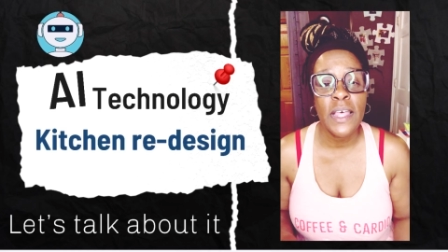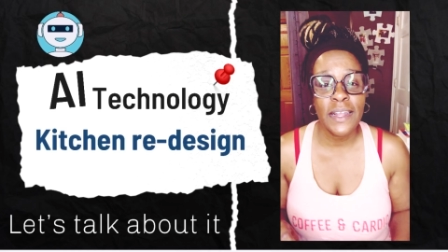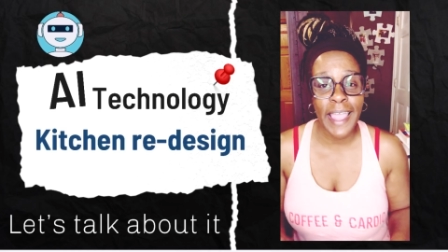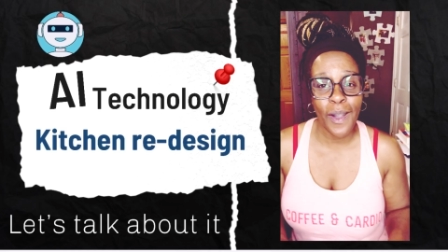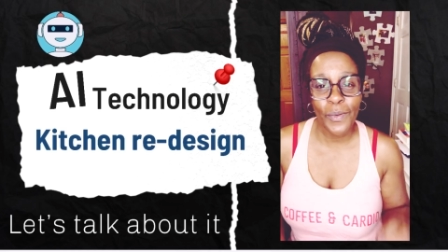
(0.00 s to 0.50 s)

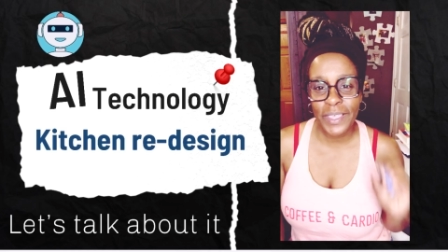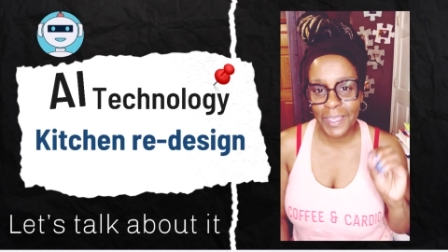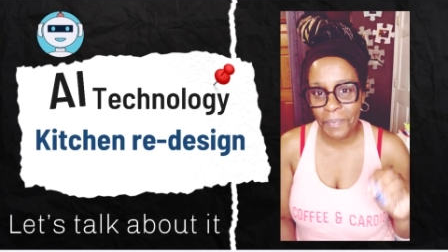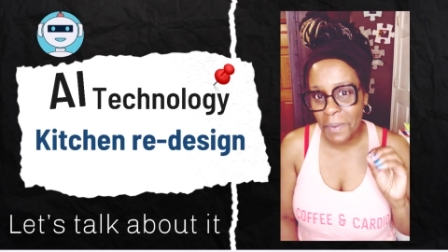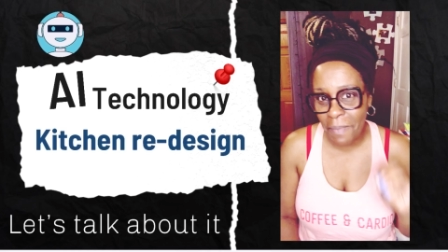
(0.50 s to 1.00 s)
Now,
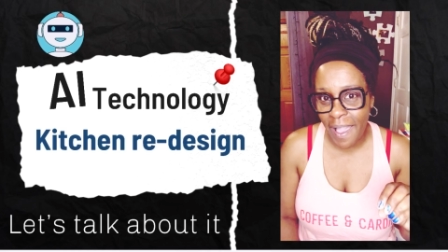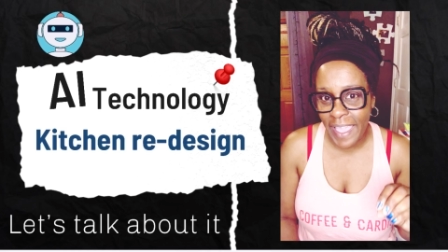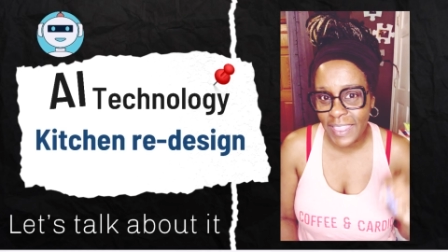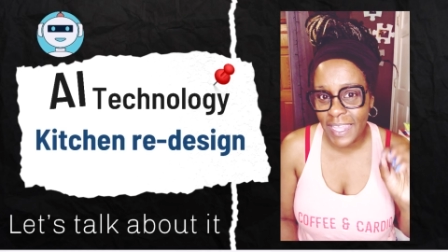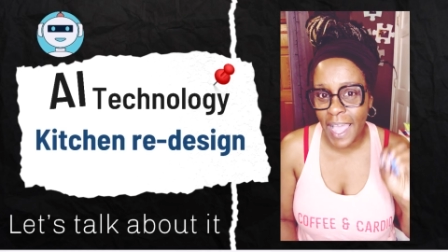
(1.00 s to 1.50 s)
keep in
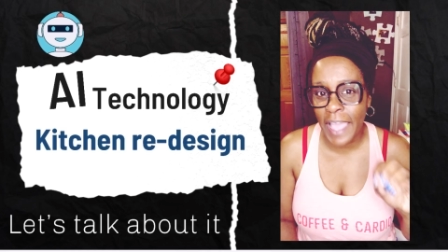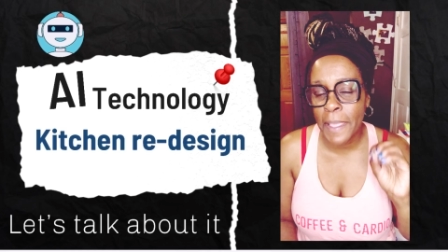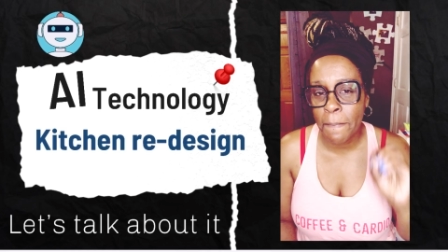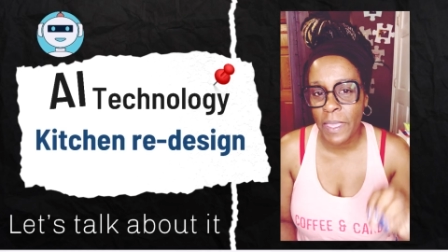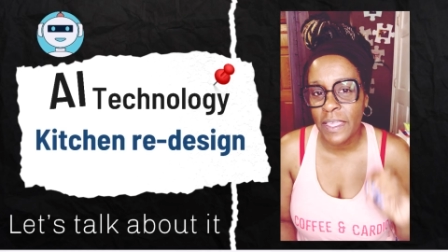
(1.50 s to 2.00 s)
mind that I
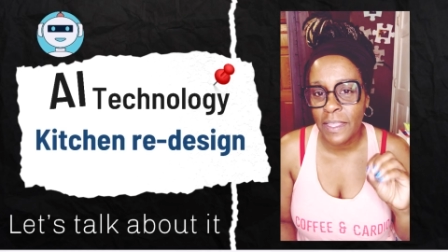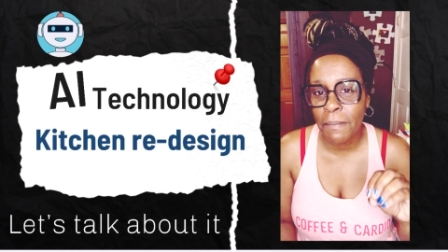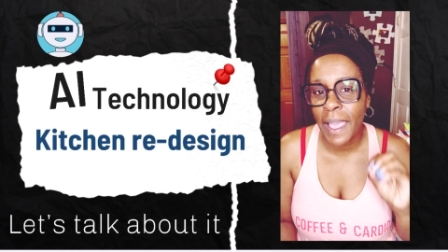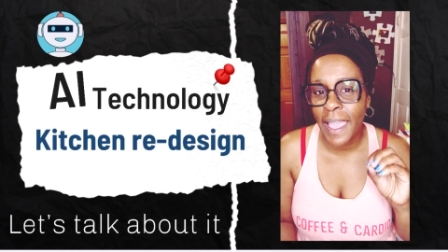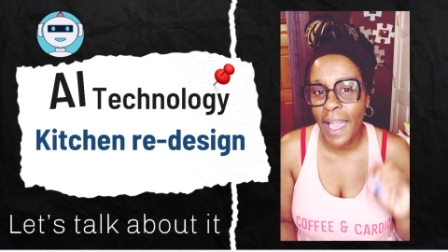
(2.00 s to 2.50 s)
am making
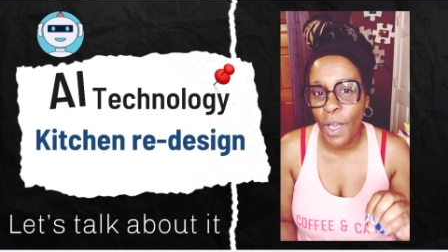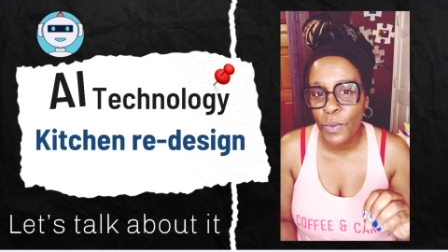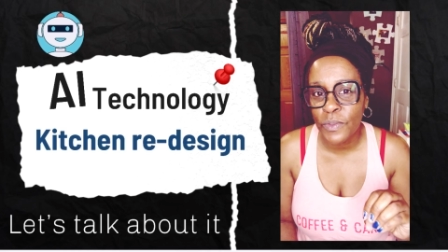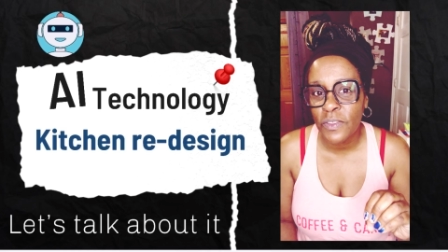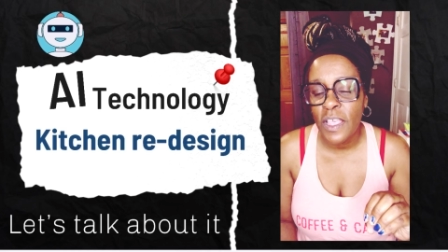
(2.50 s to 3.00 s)
my
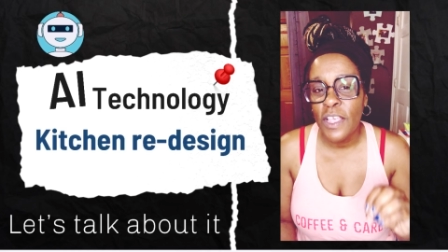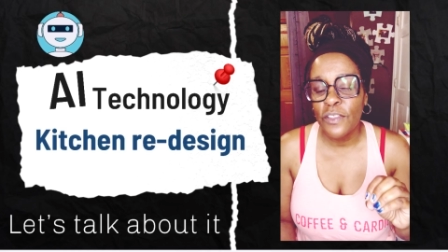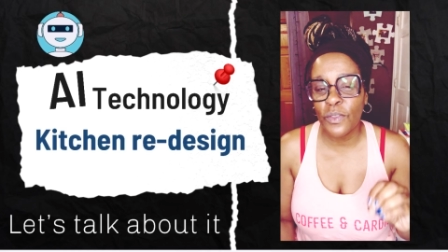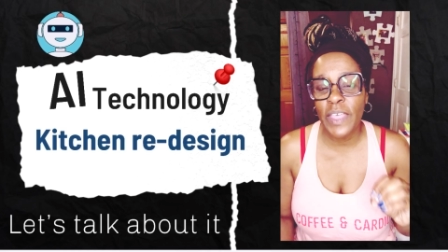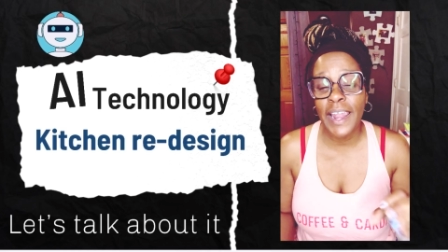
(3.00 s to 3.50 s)
house
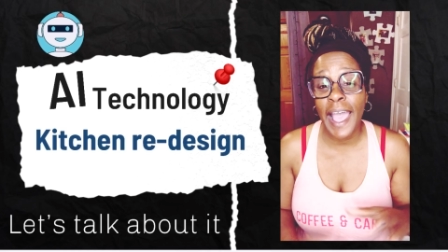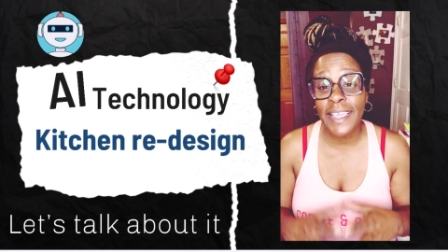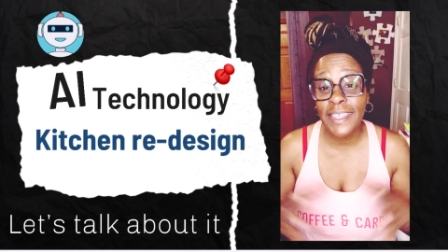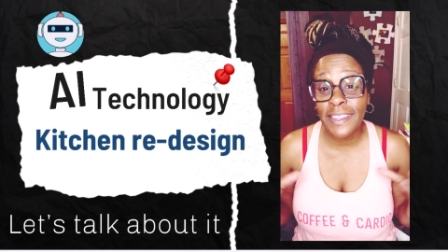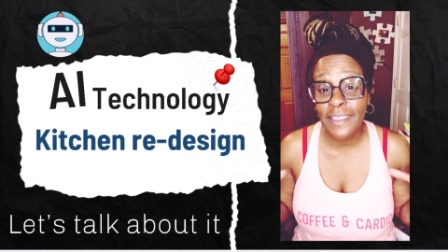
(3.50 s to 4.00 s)
so that I
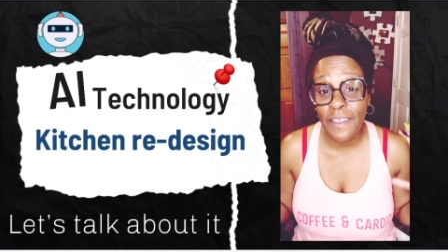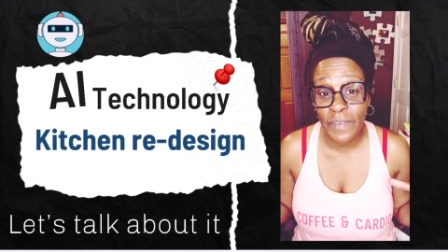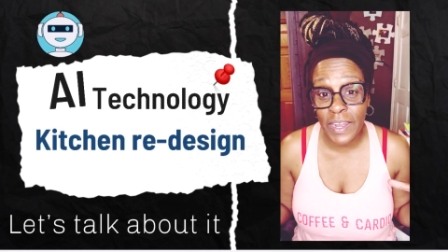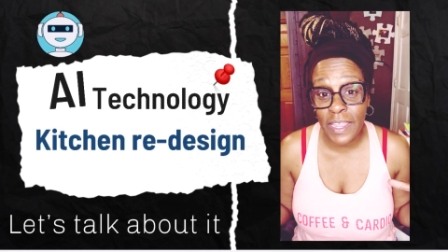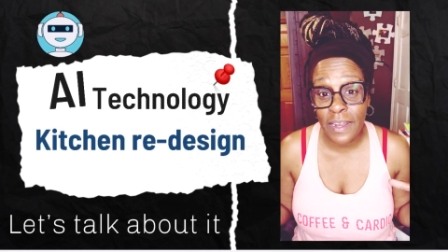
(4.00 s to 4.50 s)
can live
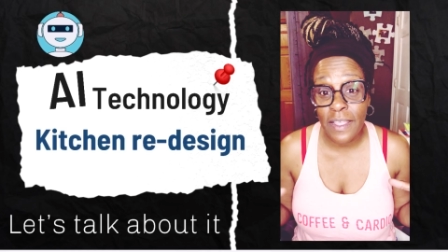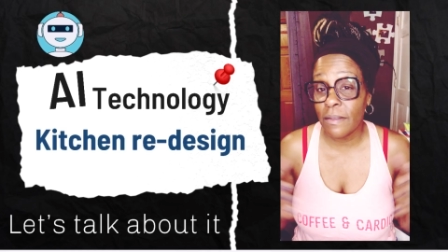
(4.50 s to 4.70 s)
in it